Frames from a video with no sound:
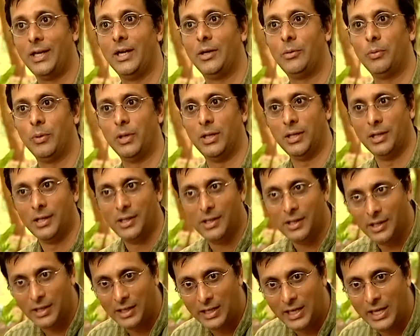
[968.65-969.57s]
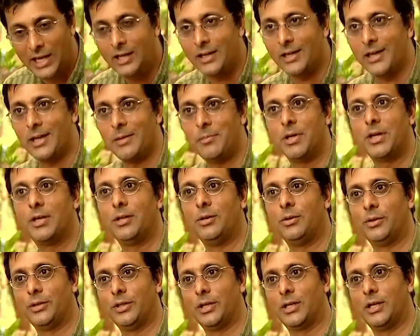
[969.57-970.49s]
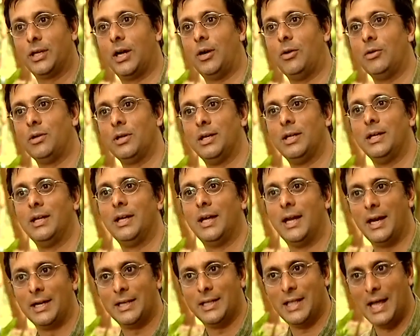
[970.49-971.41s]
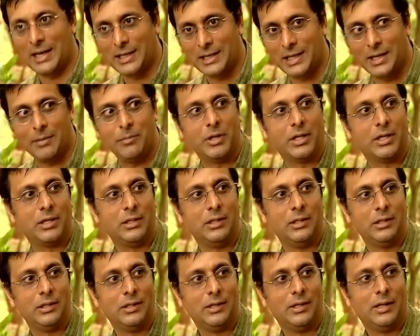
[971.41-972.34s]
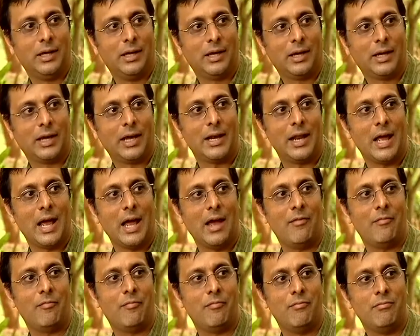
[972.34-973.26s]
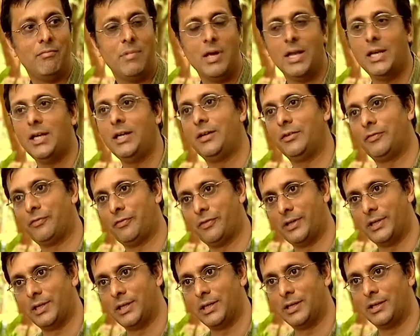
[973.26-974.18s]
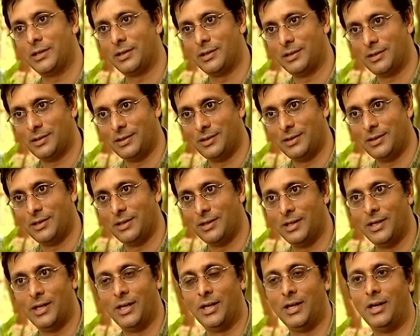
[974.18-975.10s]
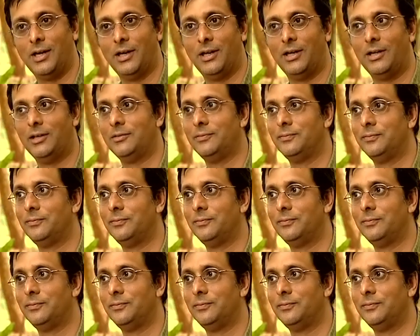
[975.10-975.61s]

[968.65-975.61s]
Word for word: It will lay a chemical on the ground and that chemical can have many different uh,